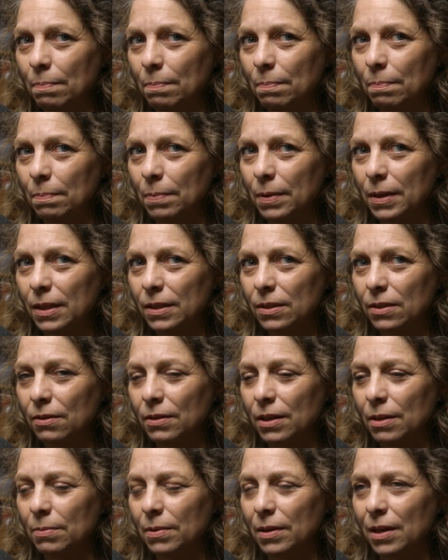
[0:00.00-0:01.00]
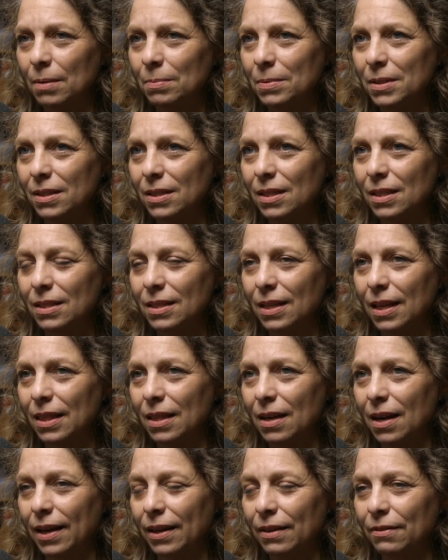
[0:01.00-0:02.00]
but it's only when I'm in Sicily
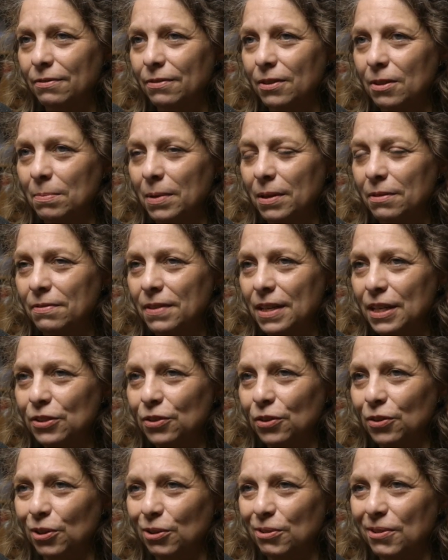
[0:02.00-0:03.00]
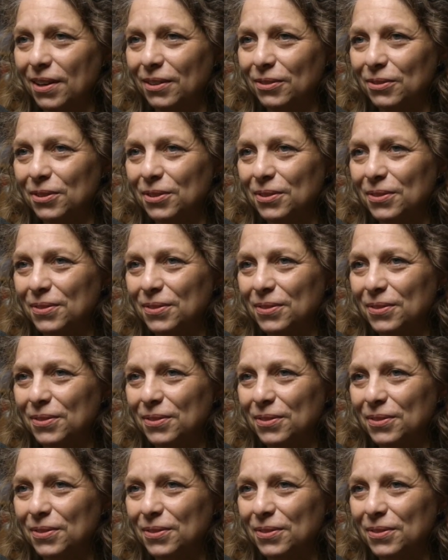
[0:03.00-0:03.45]
that I can feel my feet on the ground.